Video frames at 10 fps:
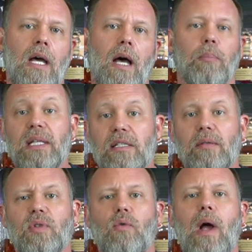Uh, please
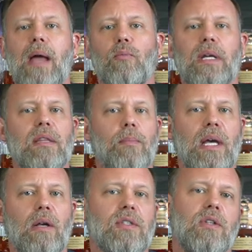subscribe, ring the
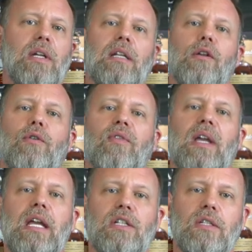bell so you get
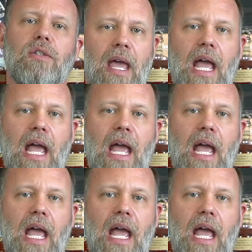notifications.